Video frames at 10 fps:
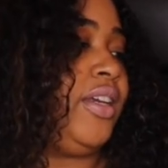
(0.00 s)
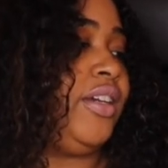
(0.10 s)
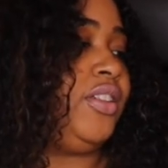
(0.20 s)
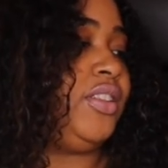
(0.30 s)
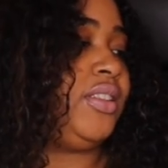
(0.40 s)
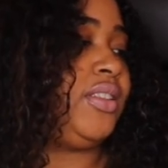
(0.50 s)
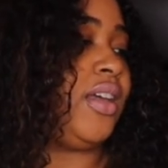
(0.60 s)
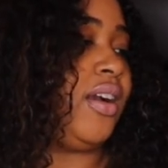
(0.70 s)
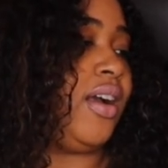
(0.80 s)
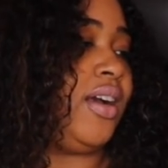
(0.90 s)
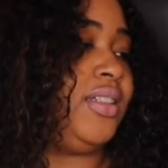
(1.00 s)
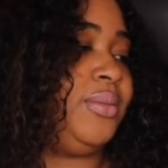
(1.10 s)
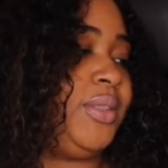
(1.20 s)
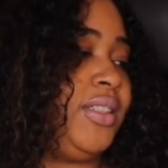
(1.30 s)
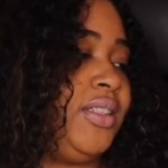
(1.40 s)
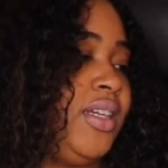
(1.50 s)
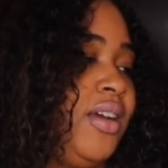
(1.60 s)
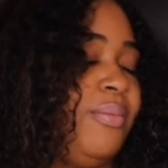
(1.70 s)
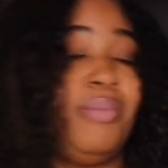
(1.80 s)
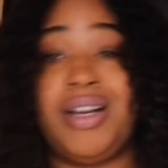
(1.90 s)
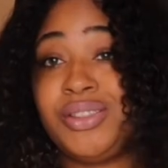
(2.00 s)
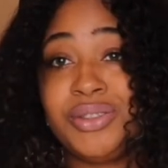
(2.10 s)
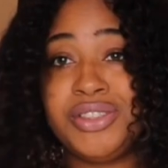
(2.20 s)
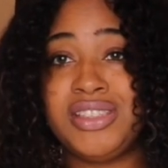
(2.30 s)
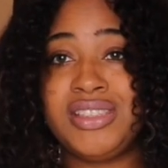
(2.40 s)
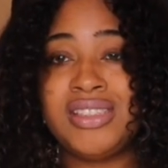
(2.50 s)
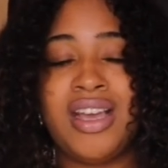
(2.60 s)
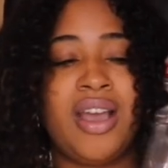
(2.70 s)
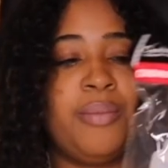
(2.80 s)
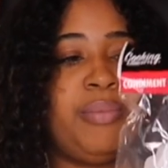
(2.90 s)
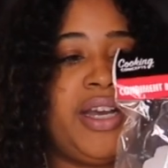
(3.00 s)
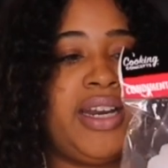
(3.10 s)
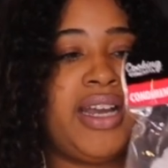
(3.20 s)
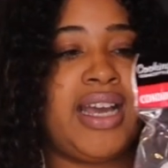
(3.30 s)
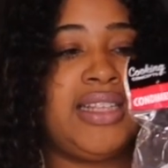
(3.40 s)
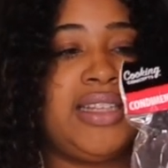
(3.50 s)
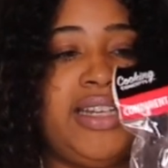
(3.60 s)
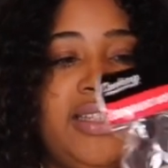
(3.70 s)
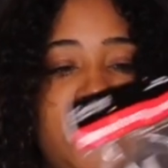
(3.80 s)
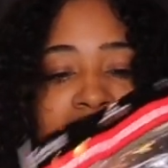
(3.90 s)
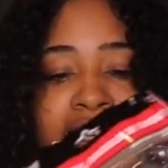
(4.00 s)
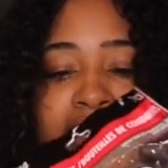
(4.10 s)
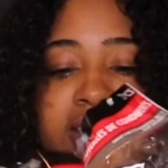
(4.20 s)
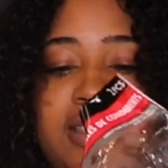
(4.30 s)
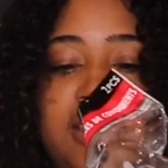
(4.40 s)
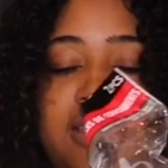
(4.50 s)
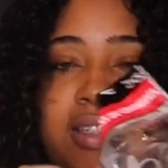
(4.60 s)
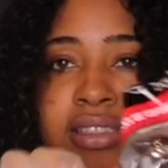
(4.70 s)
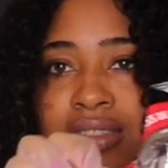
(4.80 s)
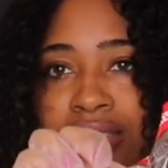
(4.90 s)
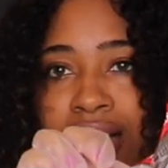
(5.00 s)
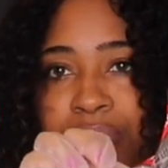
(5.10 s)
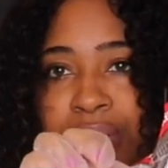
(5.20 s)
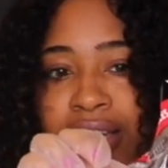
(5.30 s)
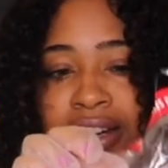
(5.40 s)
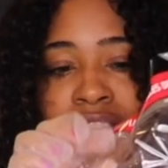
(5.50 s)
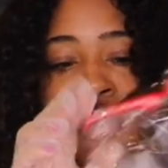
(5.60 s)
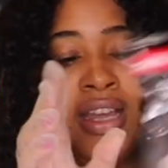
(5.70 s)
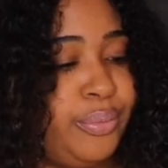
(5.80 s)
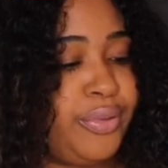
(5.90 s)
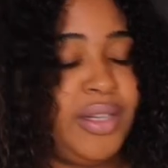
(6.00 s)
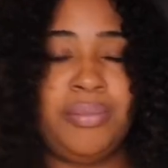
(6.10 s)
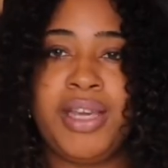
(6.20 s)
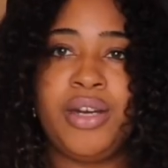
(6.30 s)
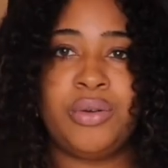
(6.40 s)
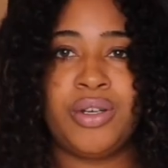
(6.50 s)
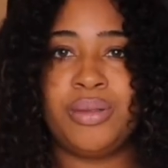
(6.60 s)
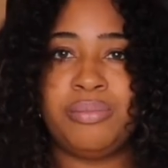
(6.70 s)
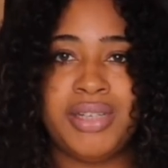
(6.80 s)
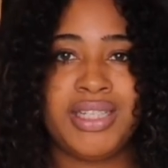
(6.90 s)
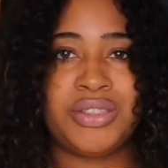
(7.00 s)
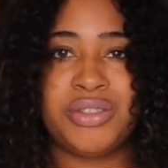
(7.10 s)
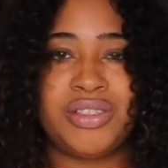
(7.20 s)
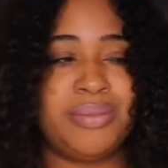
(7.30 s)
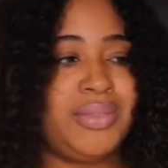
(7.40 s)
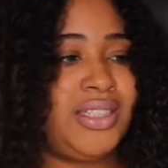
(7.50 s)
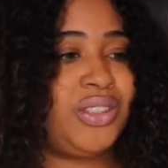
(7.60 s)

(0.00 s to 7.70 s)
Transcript: They are just condiment bottles but I like that it has this at the top here, pre-made oil mix or something.